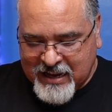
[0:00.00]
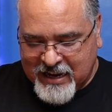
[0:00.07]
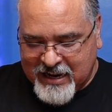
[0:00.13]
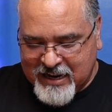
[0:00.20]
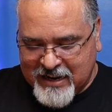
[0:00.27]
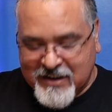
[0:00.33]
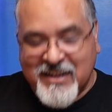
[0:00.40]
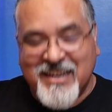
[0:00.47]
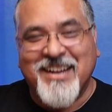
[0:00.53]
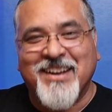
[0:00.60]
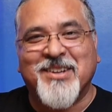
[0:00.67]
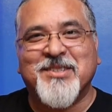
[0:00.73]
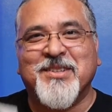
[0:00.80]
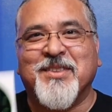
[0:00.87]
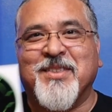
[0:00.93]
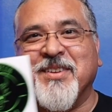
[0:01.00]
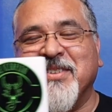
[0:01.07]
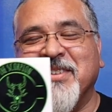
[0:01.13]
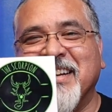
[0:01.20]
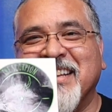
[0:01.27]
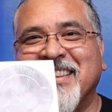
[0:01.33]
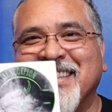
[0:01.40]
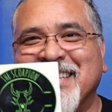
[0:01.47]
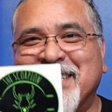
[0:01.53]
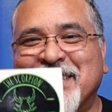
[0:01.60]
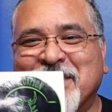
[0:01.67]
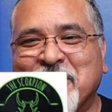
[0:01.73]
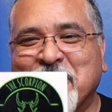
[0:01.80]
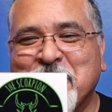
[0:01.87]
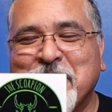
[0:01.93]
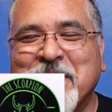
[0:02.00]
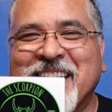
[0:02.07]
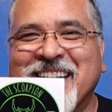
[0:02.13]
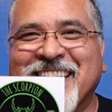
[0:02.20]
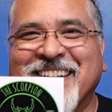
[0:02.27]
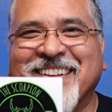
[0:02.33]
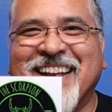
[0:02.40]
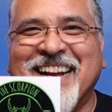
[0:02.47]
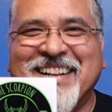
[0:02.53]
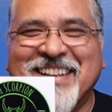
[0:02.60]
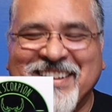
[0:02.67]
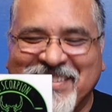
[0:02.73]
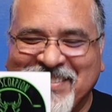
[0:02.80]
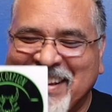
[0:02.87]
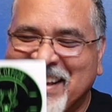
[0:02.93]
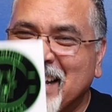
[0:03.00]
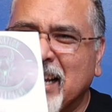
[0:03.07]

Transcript: And he also threw in the Scorpion Collective.